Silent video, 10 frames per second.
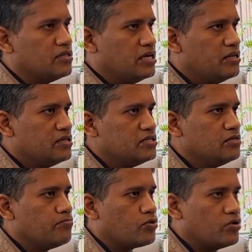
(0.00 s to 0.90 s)
there is
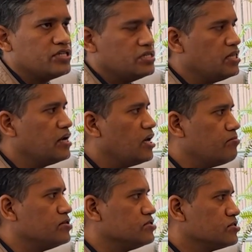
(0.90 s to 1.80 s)
a progression that
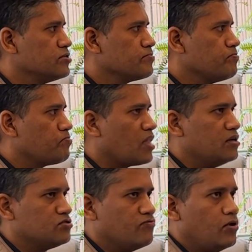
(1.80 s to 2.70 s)
happens.
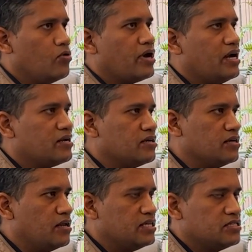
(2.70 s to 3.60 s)
So if you look at,
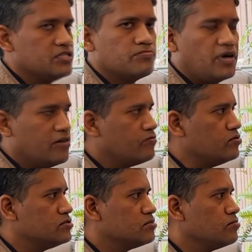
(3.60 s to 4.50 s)
let's say,
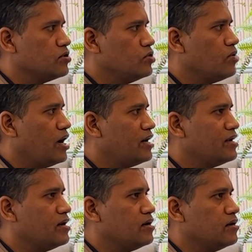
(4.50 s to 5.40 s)
smartphones, you had
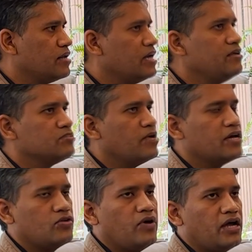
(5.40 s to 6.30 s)
10 years
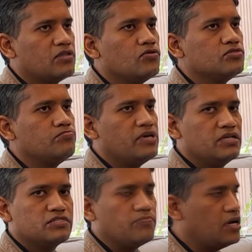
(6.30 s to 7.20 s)
back, you had those
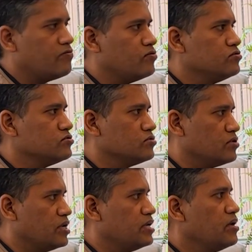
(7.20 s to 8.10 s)
big smartphones,
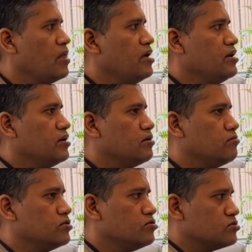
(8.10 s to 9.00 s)
right?
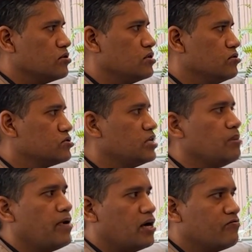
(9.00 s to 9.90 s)
With those
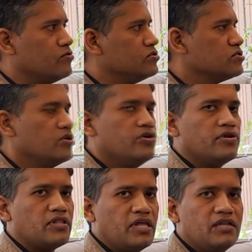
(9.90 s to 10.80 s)
keypad phones.
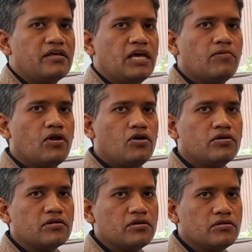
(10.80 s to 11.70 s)
Then came
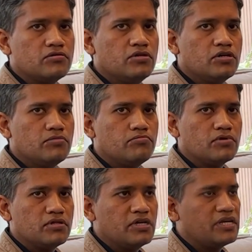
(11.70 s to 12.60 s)
along the
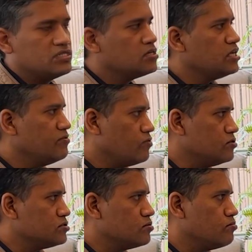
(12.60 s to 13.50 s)
touchscreen
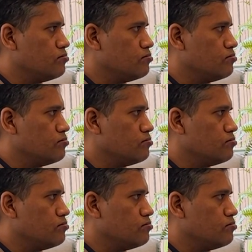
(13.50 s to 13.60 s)
phones,